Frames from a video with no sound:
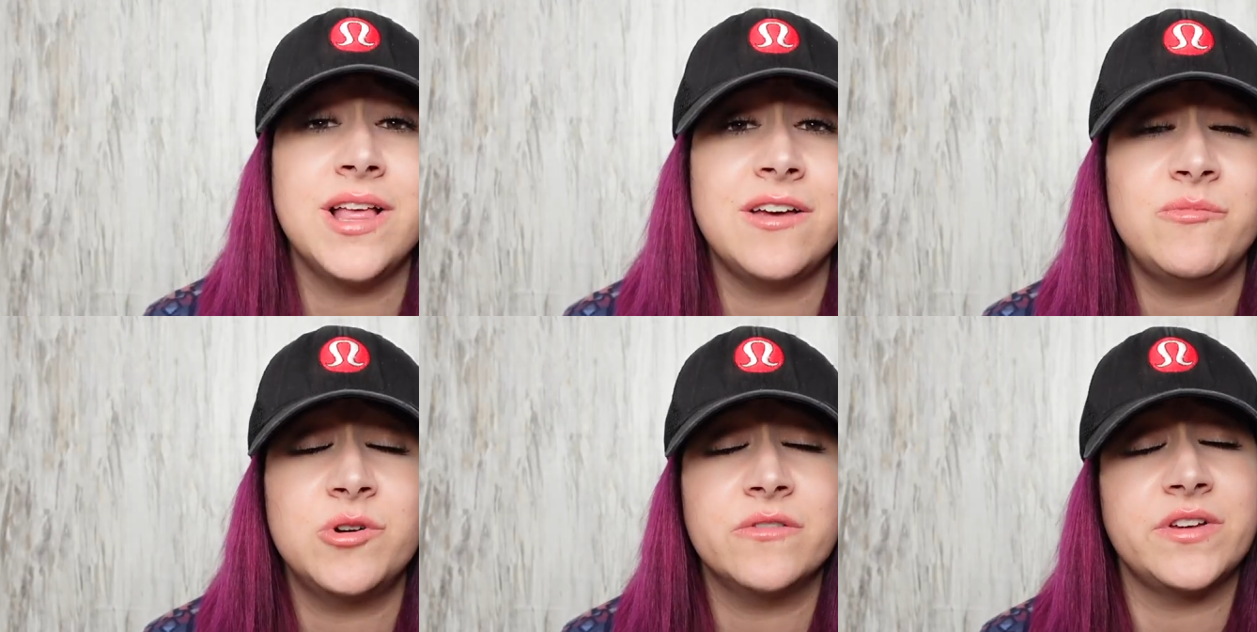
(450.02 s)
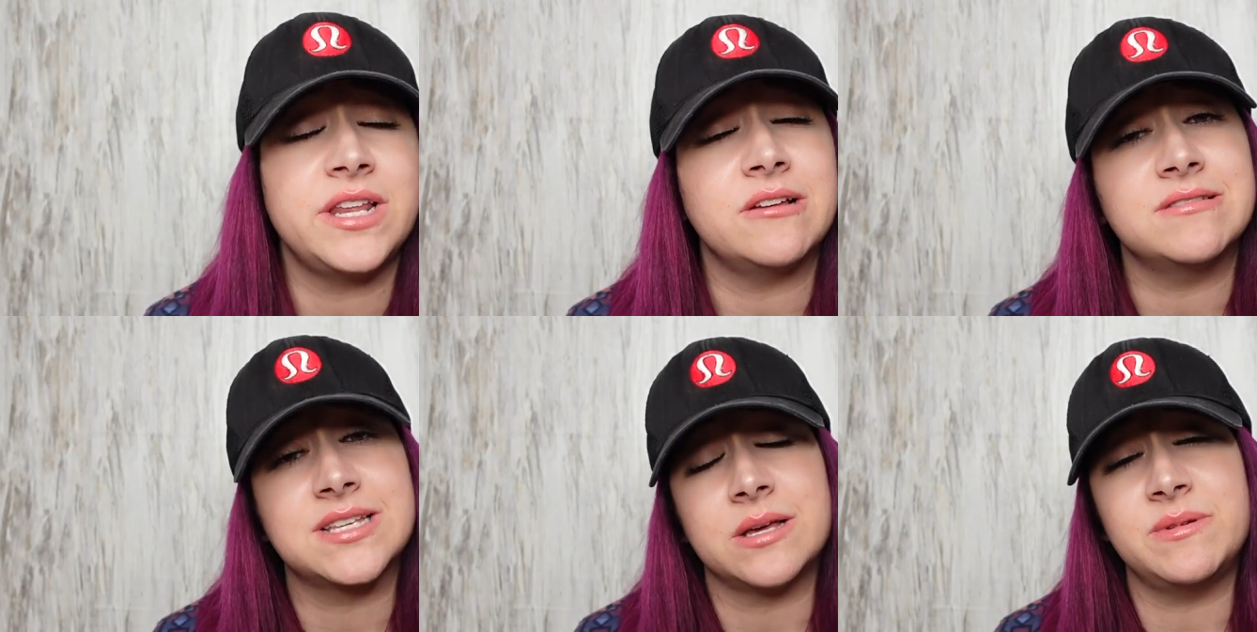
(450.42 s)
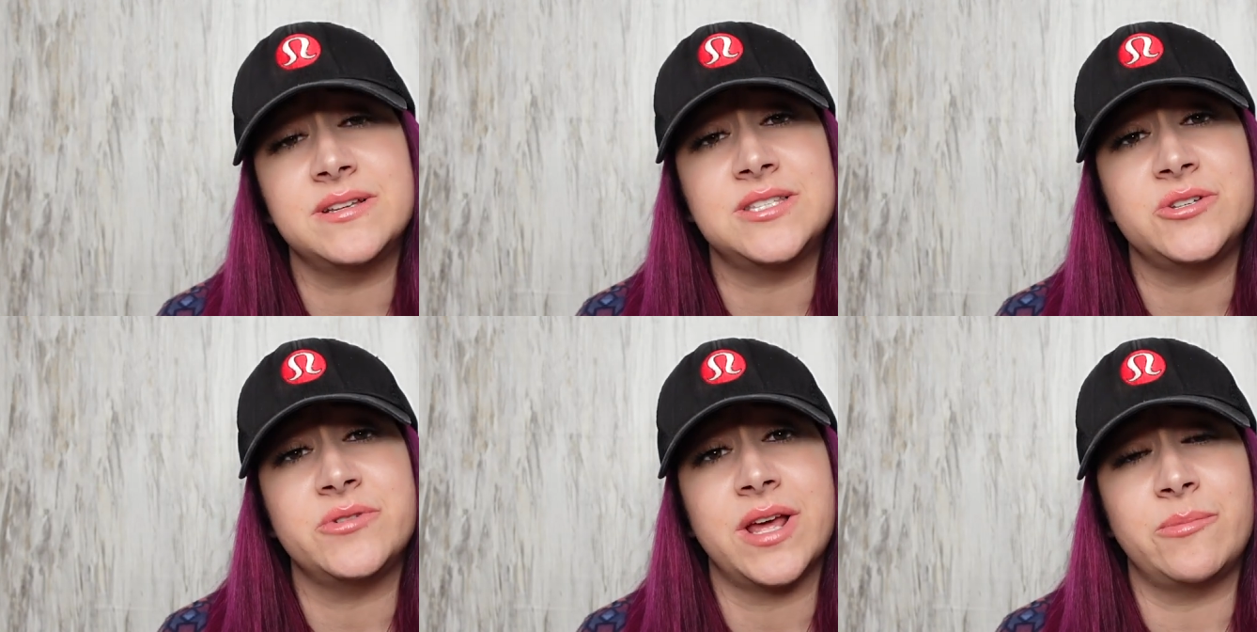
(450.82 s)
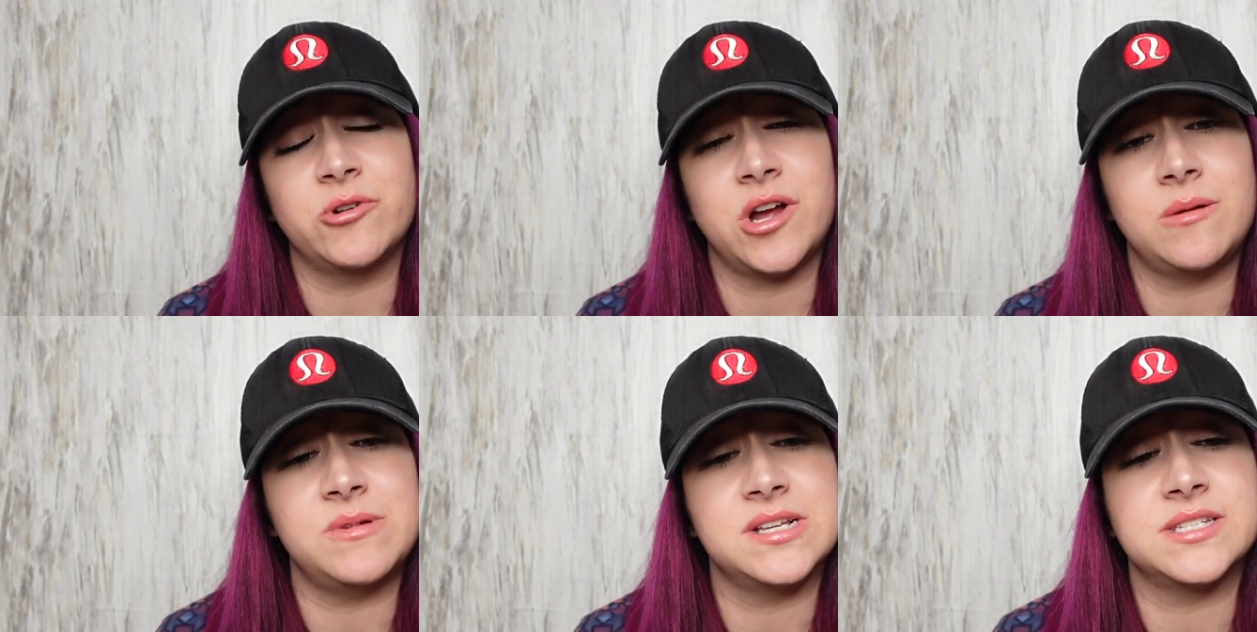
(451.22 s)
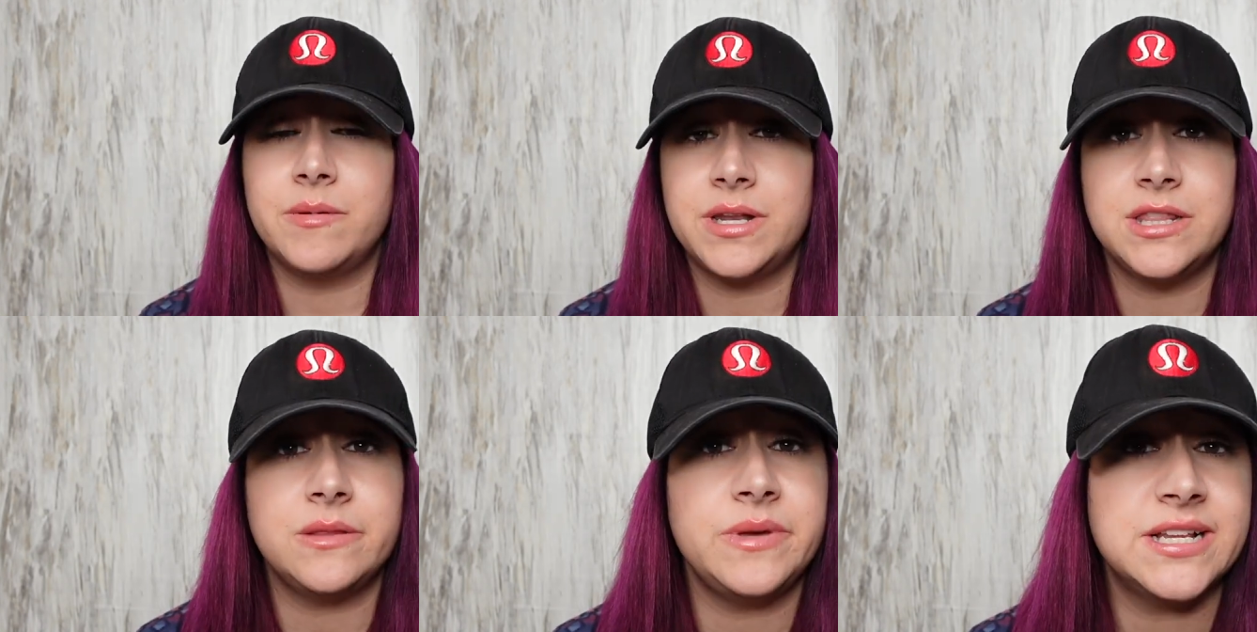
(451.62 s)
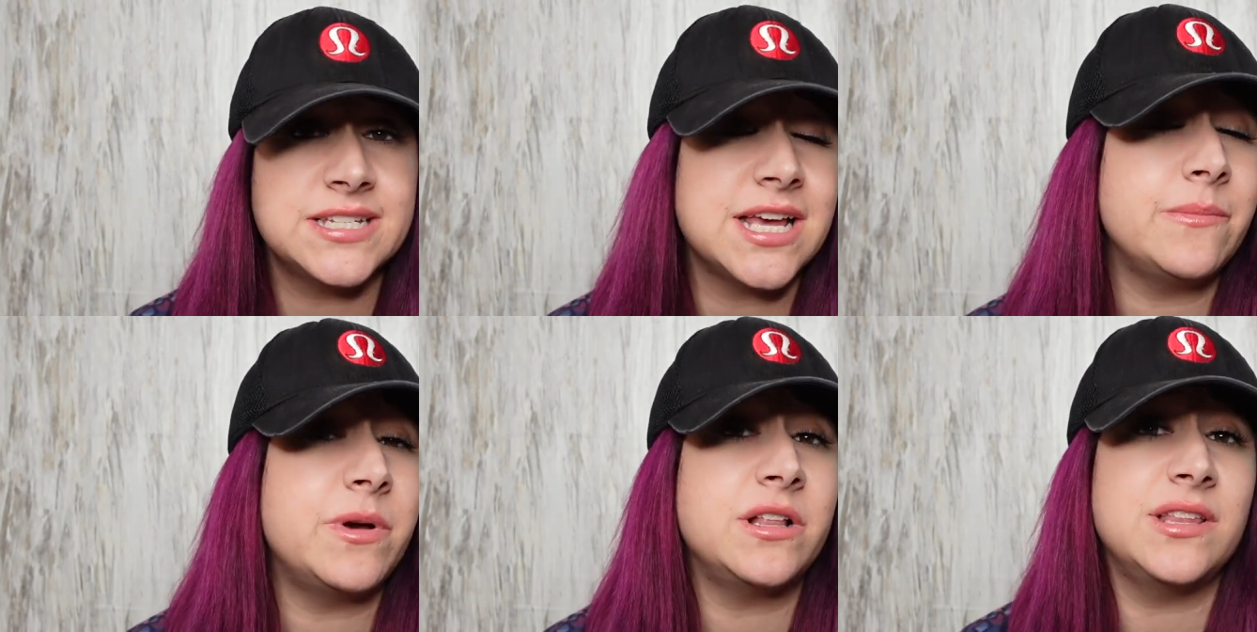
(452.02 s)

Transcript: have more videos coming soon, I promise. But in the meantime,